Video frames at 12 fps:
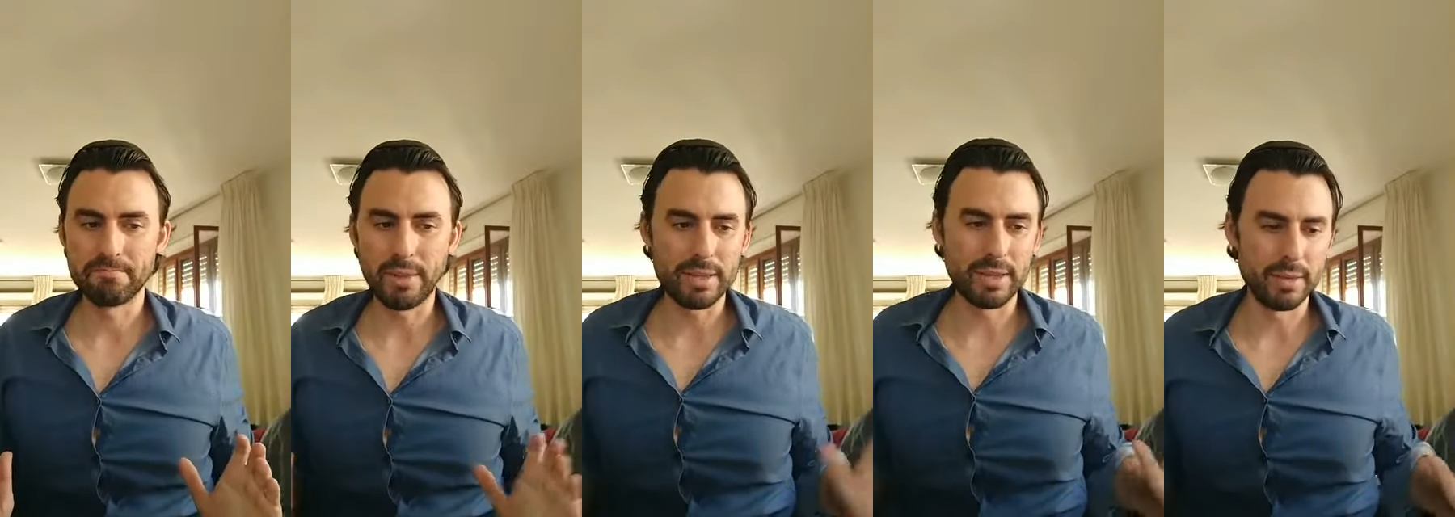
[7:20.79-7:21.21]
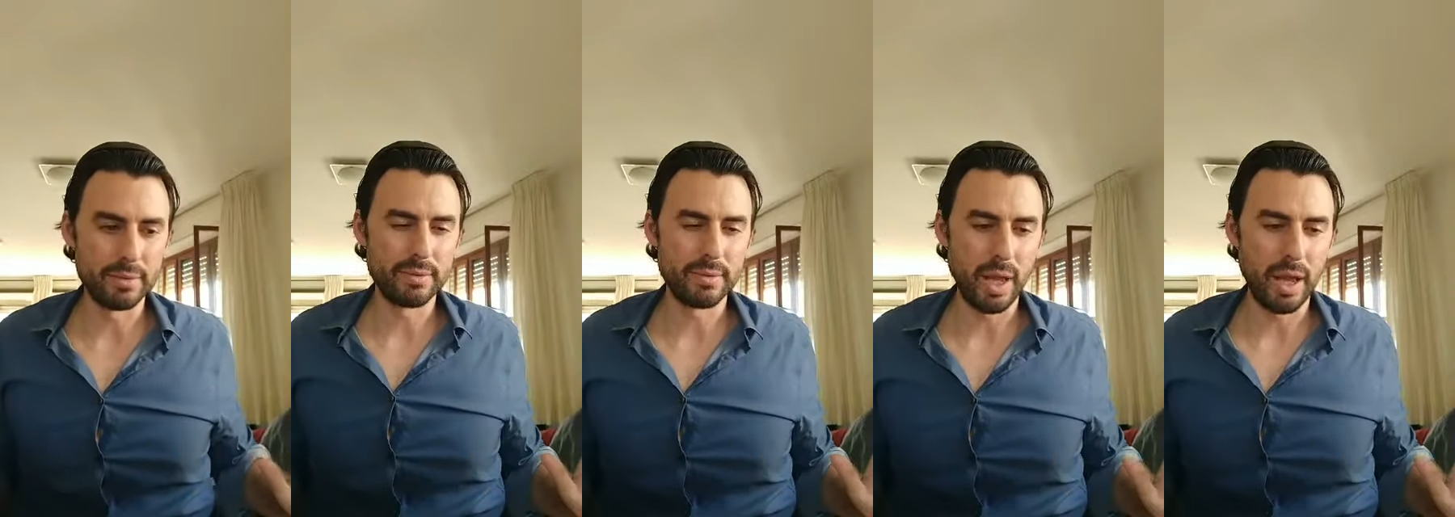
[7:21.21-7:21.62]
That's it.
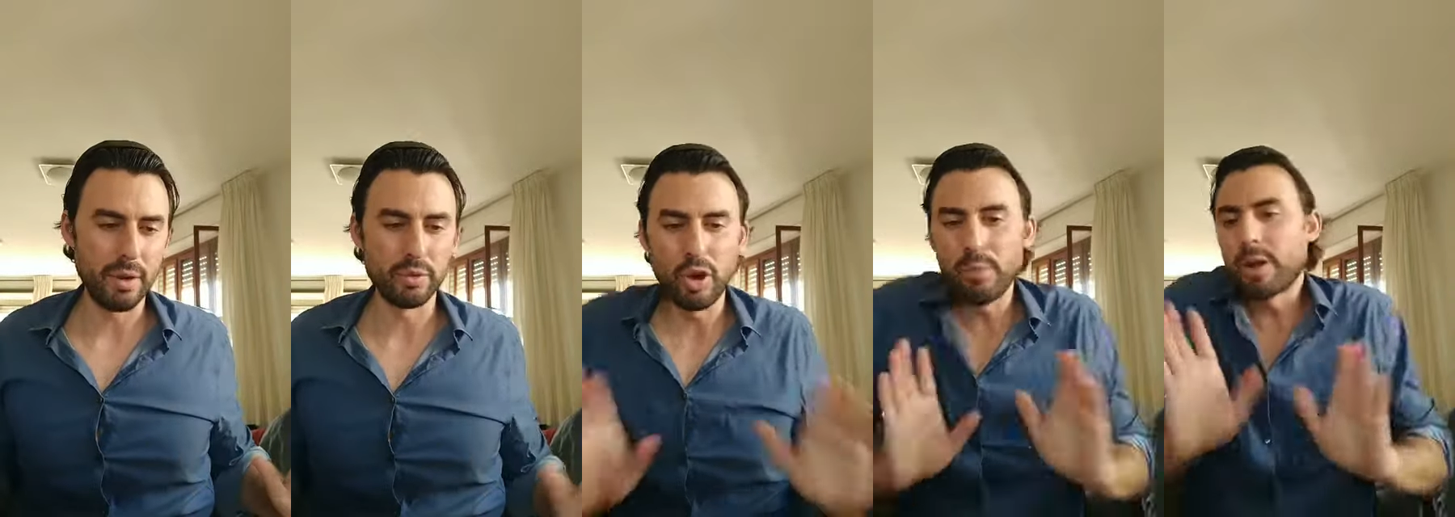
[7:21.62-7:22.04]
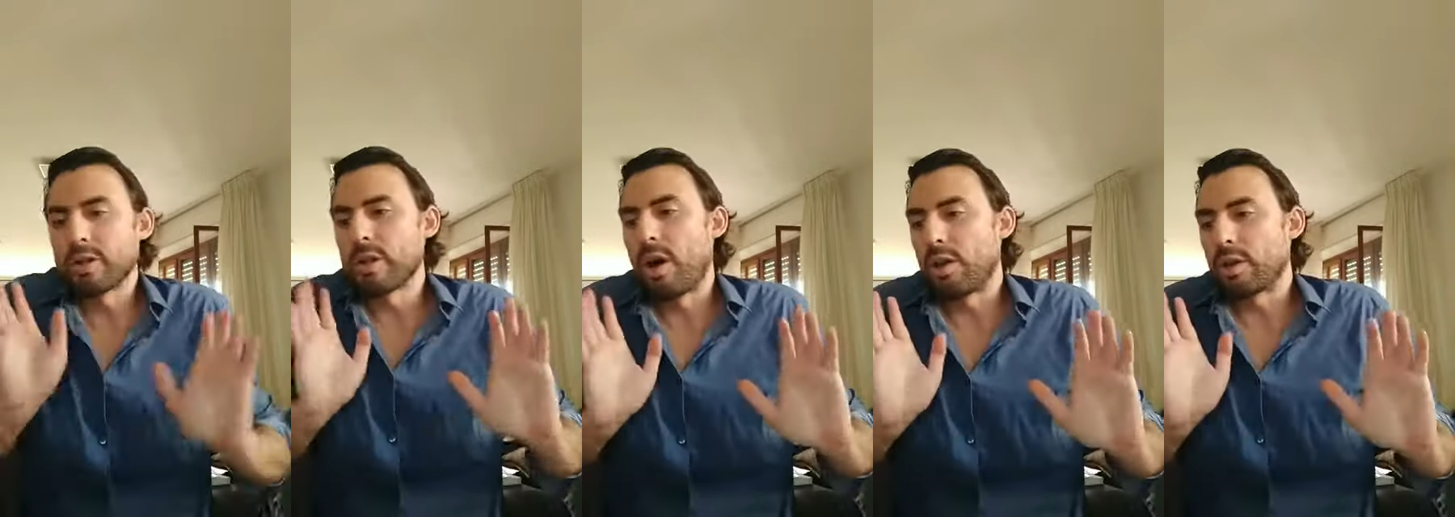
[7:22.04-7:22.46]
And it was all
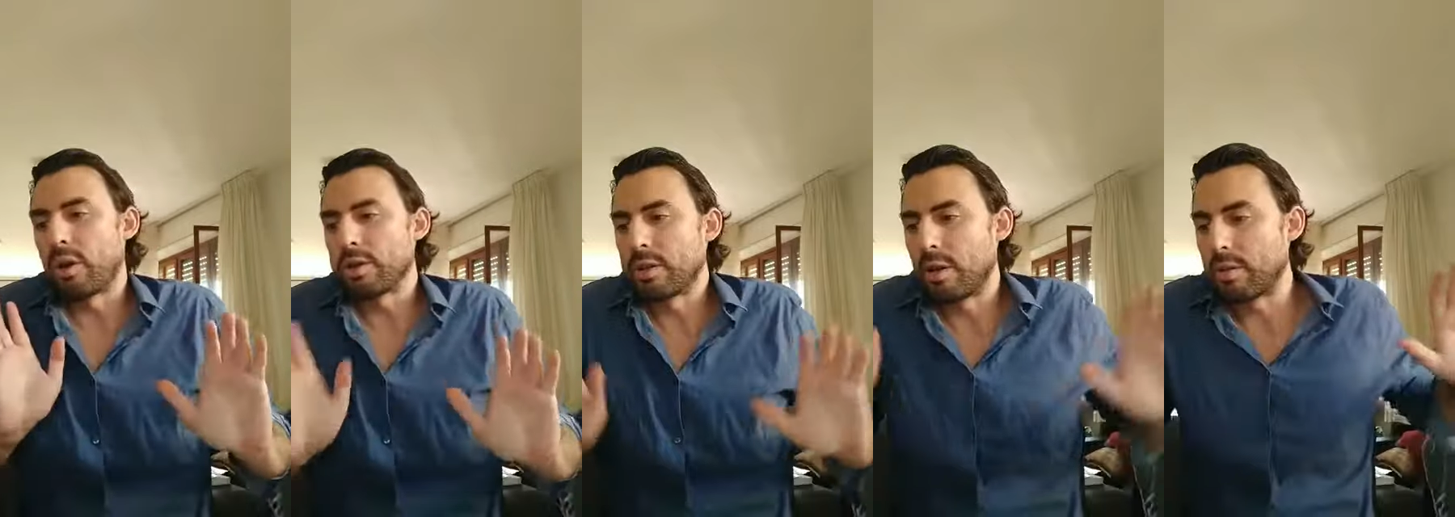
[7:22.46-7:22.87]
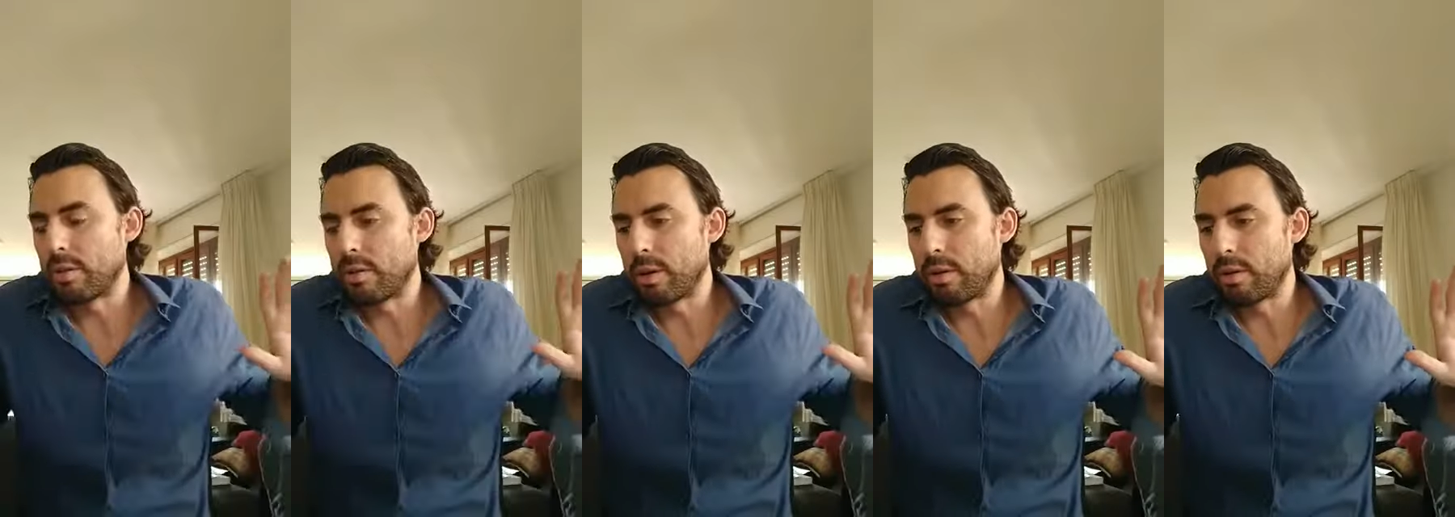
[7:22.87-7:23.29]
because of the Holocaust. You know,
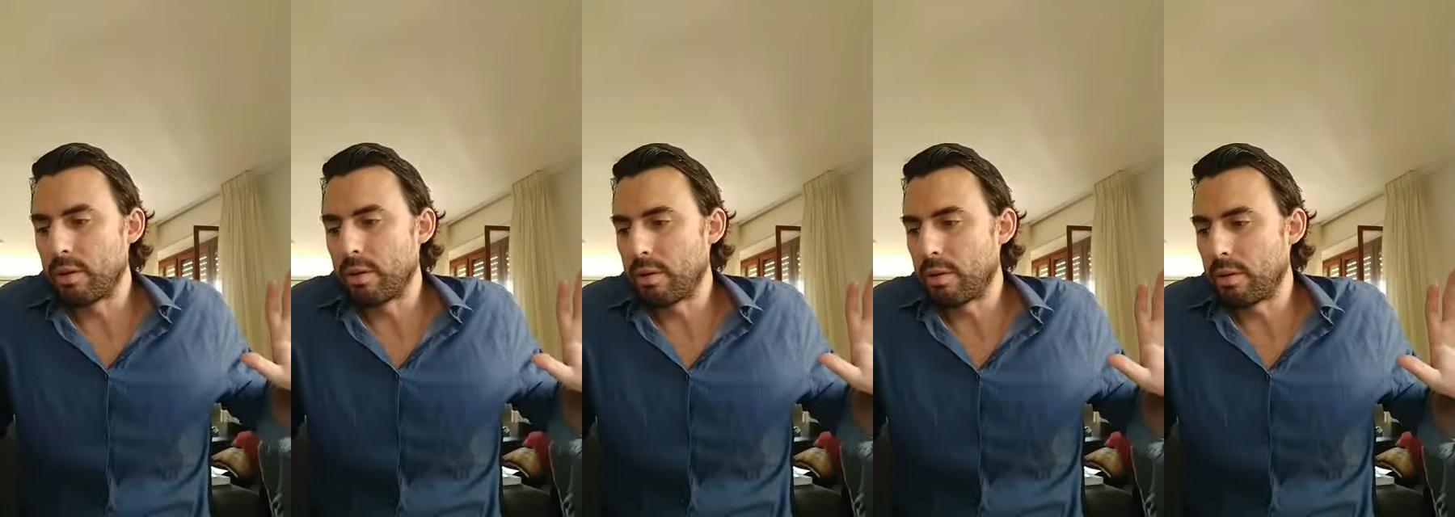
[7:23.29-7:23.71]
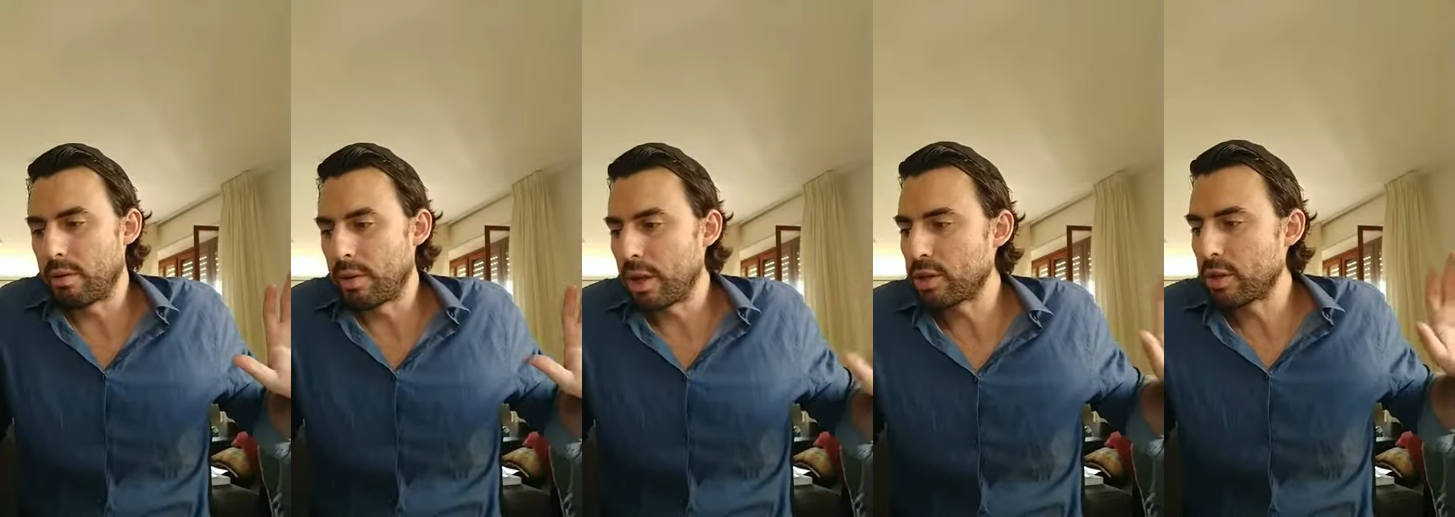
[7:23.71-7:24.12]
the
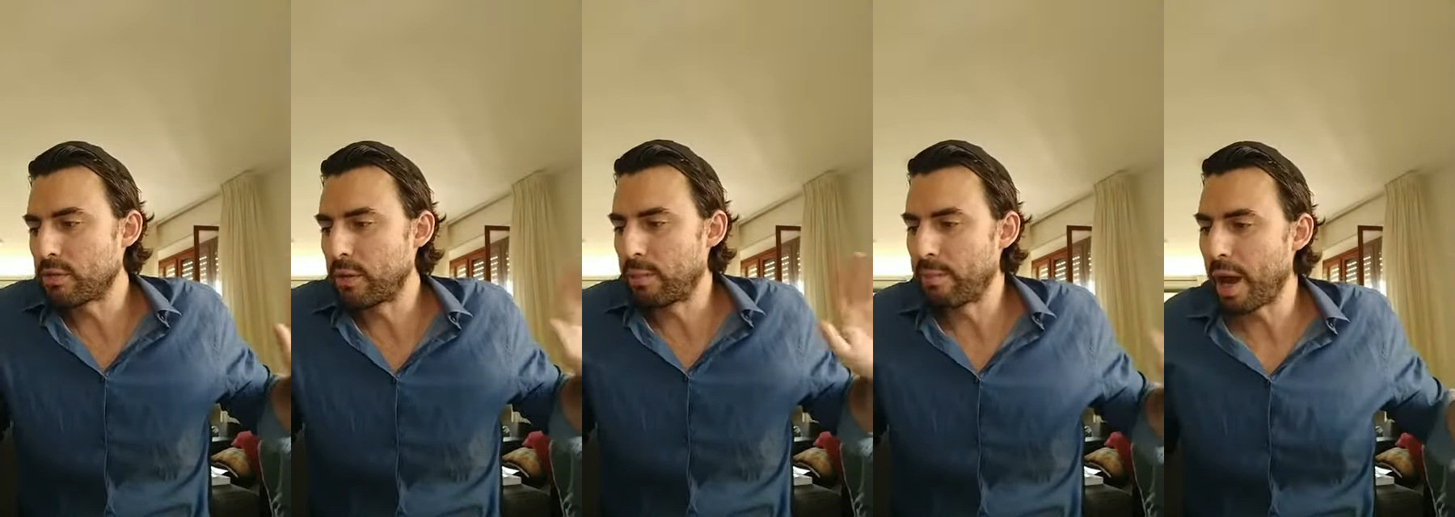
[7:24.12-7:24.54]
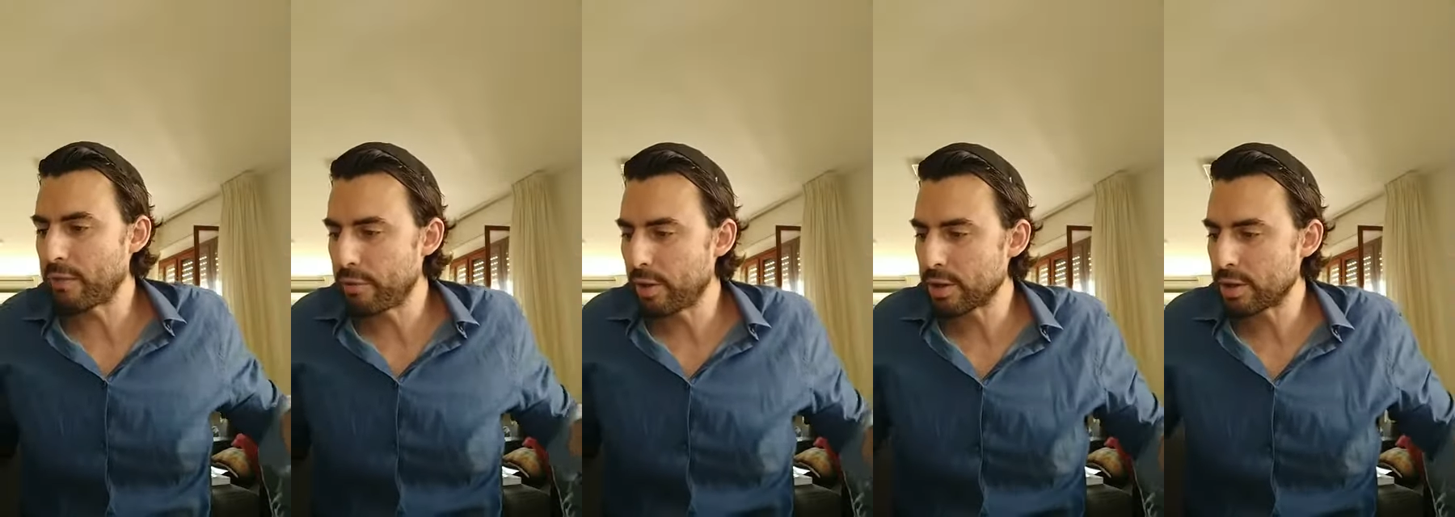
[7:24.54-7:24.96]
nations felt
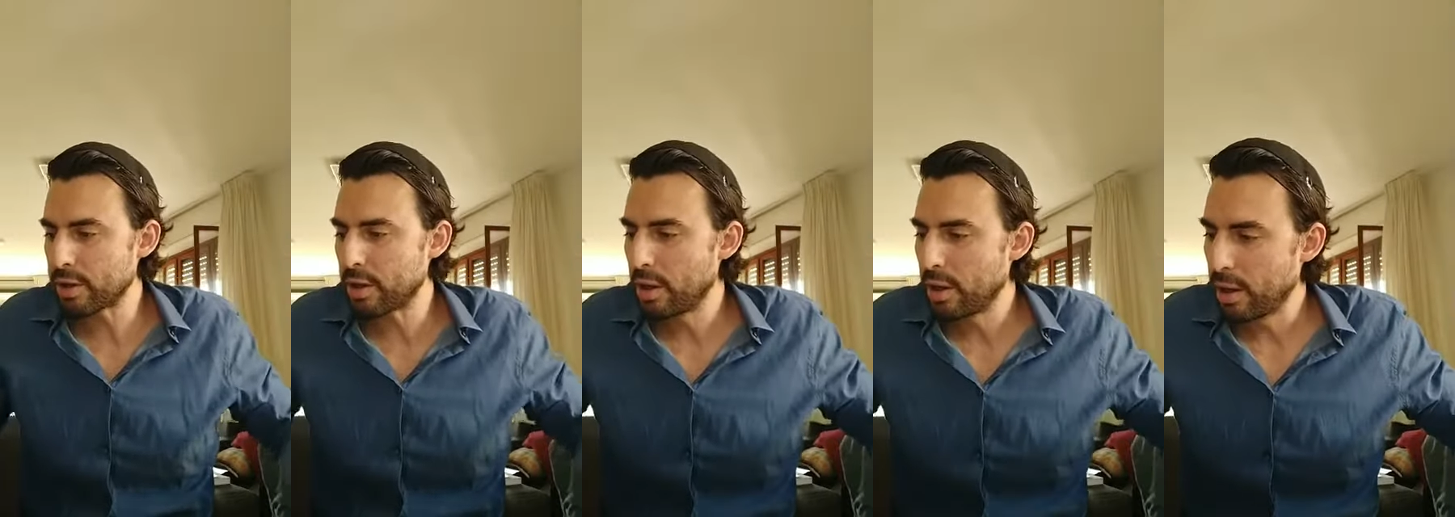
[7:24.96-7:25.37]
bad for us.